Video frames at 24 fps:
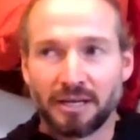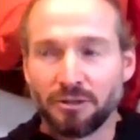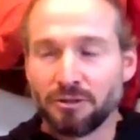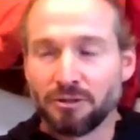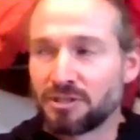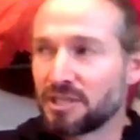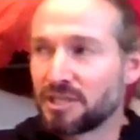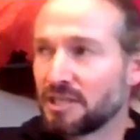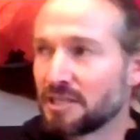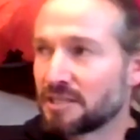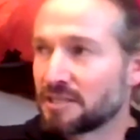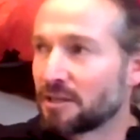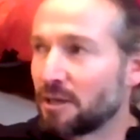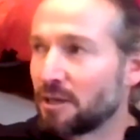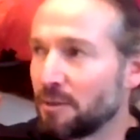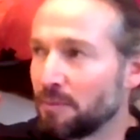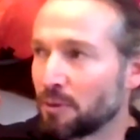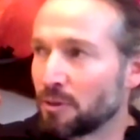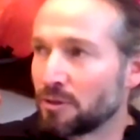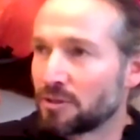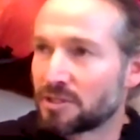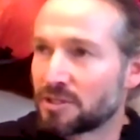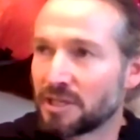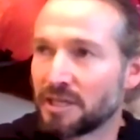and you see a
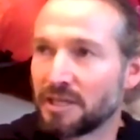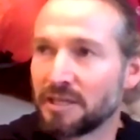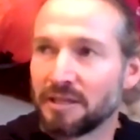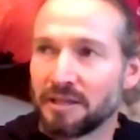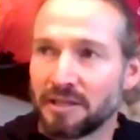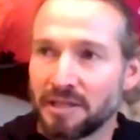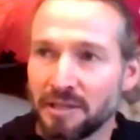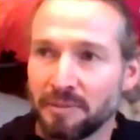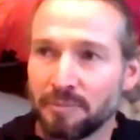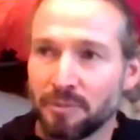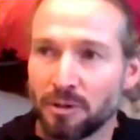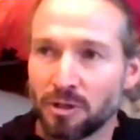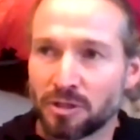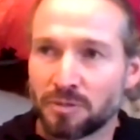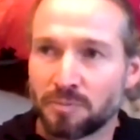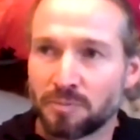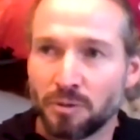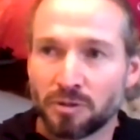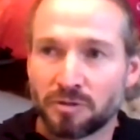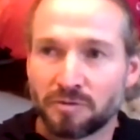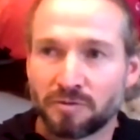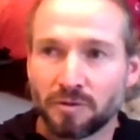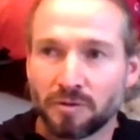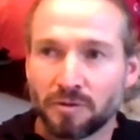signpost saying the most
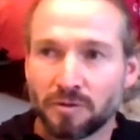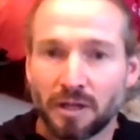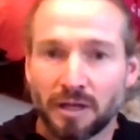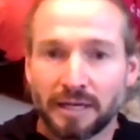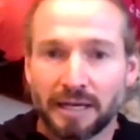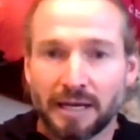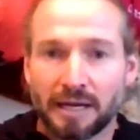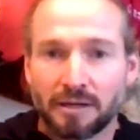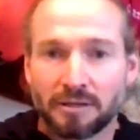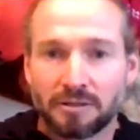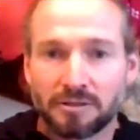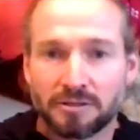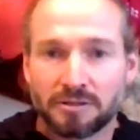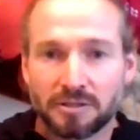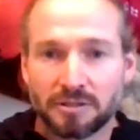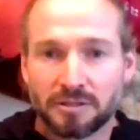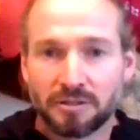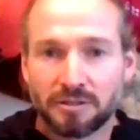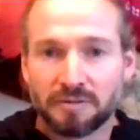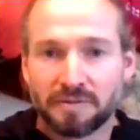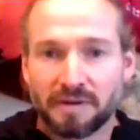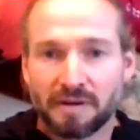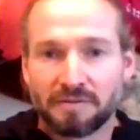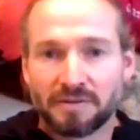beautiful lighthouse
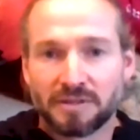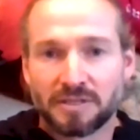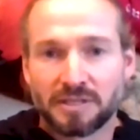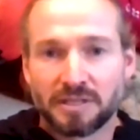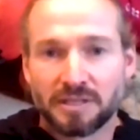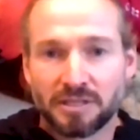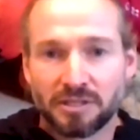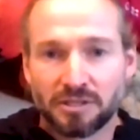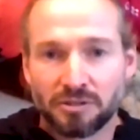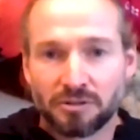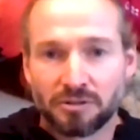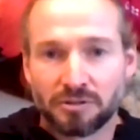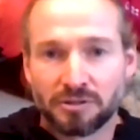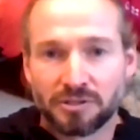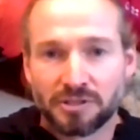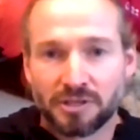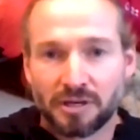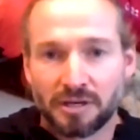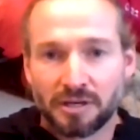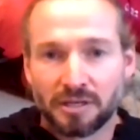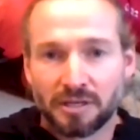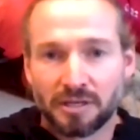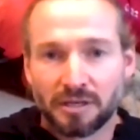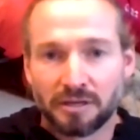you've ever seen in your
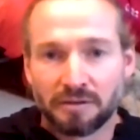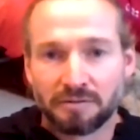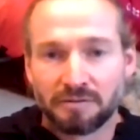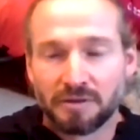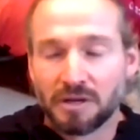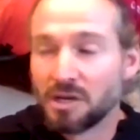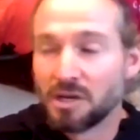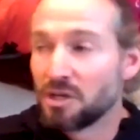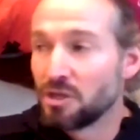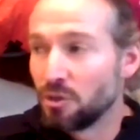entire life,